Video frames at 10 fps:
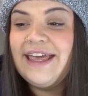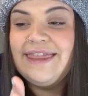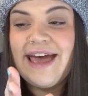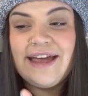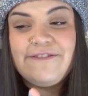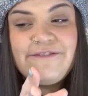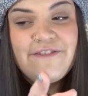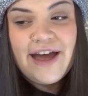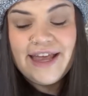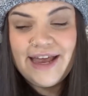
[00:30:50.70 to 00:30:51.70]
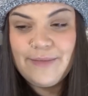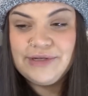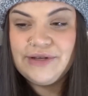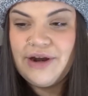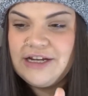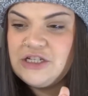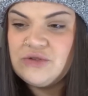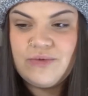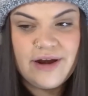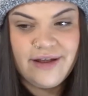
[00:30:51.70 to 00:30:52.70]
in that fucking episode, I
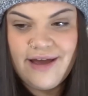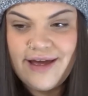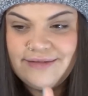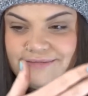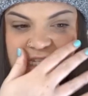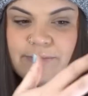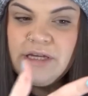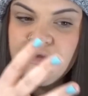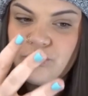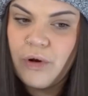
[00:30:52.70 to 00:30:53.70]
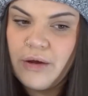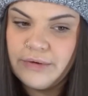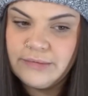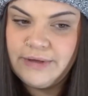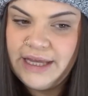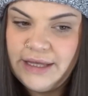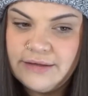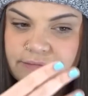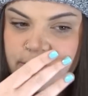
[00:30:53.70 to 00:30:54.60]
swear to God, something's wrong with me.